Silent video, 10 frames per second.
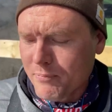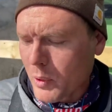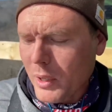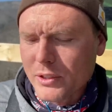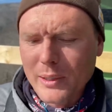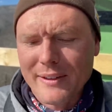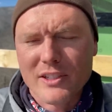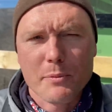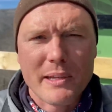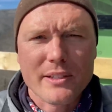You also have
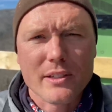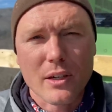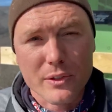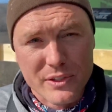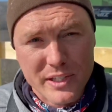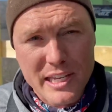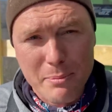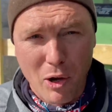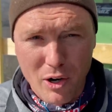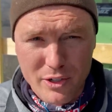these pieces called
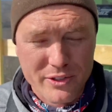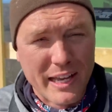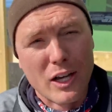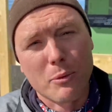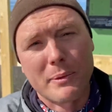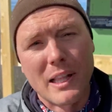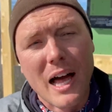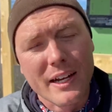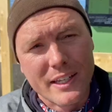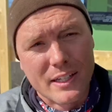Z-bars that help
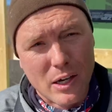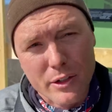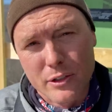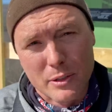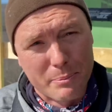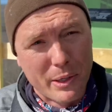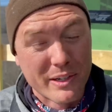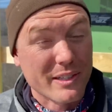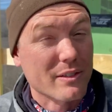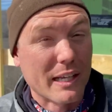lock in other
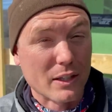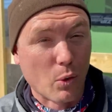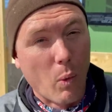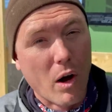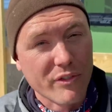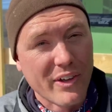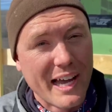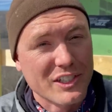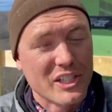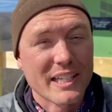components like the wall
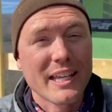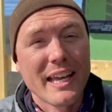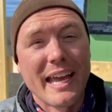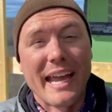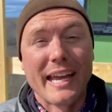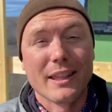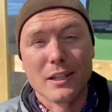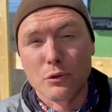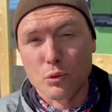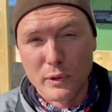flashing and
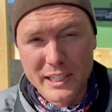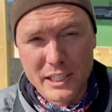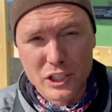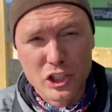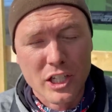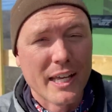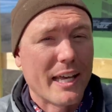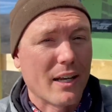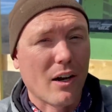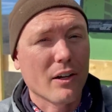the ridge.
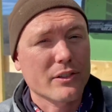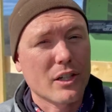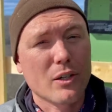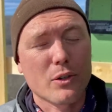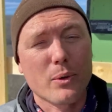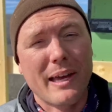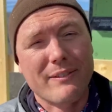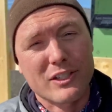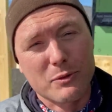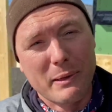And also you
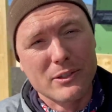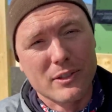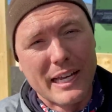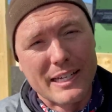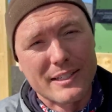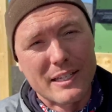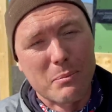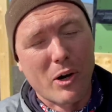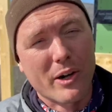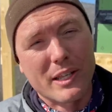have a special kind of
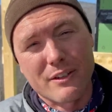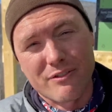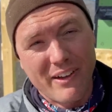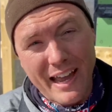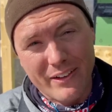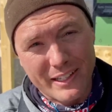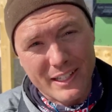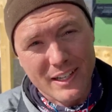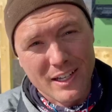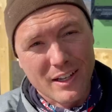Z-bar in the
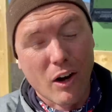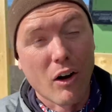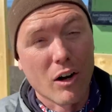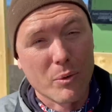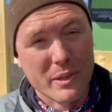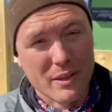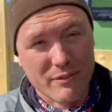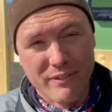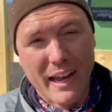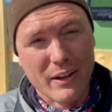valley along with the
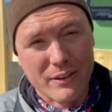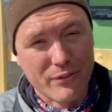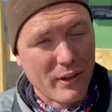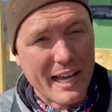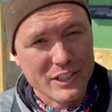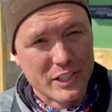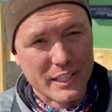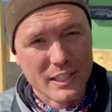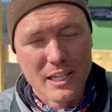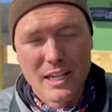valley flashing